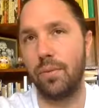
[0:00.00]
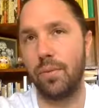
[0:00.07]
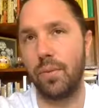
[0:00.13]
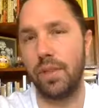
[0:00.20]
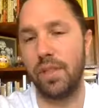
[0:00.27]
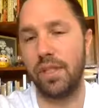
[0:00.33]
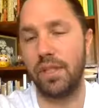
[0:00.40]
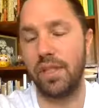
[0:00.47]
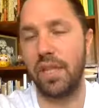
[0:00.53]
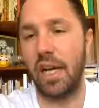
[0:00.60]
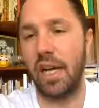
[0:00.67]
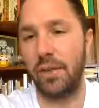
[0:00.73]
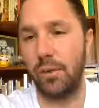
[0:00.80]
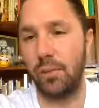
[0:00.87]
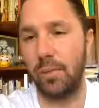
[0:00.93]
What does
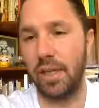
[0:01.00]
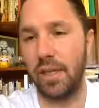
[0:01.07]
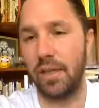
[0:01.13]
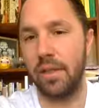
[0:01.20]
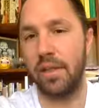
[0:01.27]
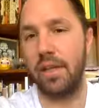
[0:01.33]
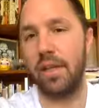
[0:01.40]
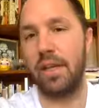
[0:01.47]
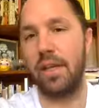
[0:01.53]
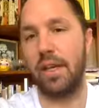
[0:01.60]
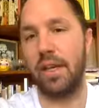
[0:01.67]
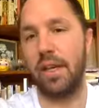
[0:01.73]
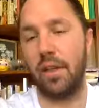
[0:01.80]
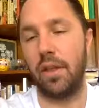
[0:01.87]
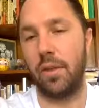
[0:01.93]
dhatu mean?
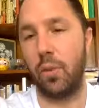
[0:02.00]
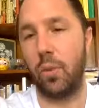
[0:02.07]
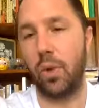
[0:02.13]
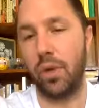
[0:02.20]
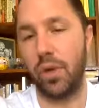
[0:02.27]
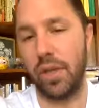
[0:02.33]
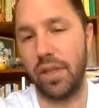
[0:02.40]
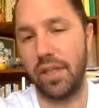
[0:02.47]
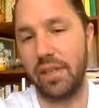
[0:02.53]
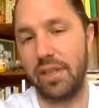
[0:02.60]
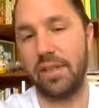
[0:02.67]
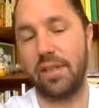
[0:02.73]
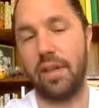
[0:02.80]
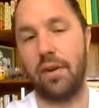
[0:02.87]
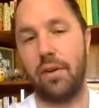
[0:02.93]
And the word
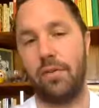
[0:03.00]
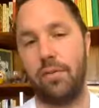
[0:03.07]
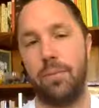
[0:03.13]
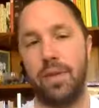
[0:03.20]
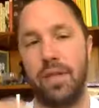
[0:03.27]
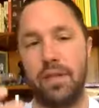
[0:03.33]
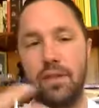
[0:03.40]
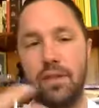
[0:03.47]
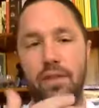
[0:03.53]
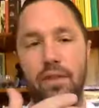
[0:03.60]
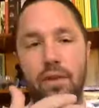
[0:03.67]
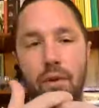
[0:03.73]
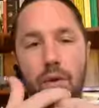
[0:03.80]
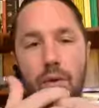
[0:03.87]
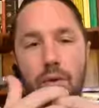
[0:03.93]
itself means
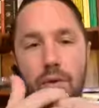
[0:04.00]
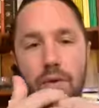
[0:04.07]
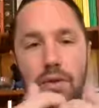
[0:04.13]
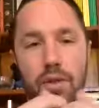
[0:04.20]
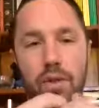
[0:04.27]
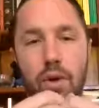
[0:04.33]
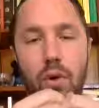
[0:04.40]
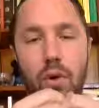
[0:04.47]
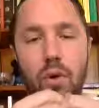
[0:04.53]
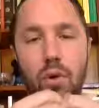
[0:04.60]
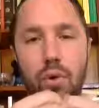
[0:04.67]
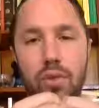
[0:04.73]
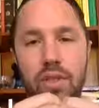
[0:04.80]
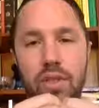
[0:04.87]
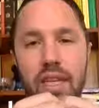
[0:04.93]
to
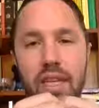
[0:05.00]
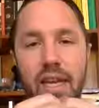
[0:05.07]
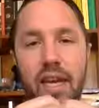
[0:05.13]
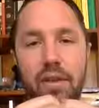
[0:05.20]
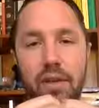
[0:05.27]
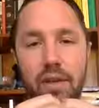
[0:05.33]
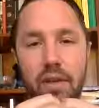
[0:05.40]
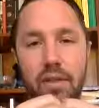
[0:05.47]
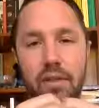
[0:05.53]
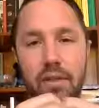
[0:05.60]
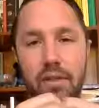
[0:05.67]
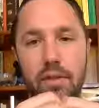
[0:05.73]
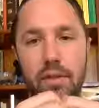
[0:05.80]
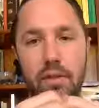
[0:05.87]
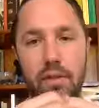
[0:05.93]
hold together,
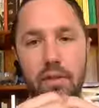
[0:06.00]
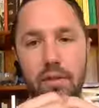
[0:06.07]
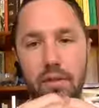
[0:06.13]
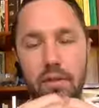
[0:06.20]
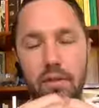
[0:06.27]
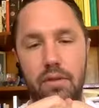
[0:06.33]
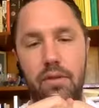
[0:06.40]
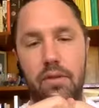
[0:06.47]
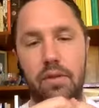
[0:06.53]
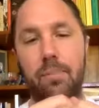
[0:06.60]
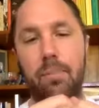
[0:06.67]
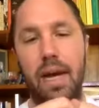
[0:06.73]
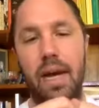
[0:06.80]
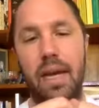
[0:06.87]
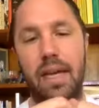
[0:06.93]
to
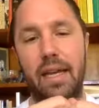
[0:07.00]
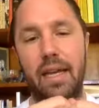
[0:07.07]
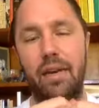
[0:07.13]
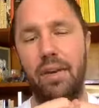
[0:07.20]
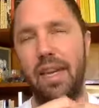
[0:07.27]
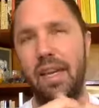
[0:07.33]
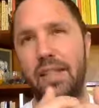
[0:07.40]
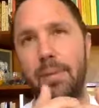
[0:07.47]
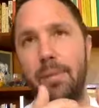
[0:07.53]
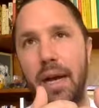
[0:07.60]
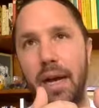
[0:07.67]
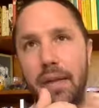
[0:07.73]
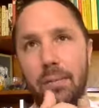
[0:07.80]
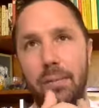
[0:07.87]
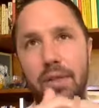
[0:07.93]
bind, not to
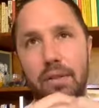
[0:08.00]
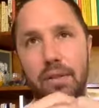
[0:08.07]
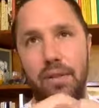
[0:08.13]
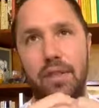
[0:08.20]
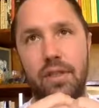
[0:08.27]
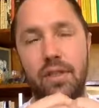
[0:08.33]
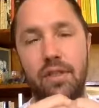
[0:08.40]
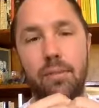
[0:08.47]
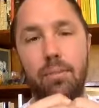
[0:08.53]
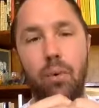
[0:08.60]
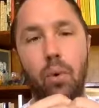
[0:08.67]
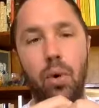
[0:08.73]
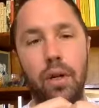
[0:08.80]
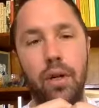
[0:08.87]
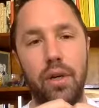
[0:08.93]
bind, but to support.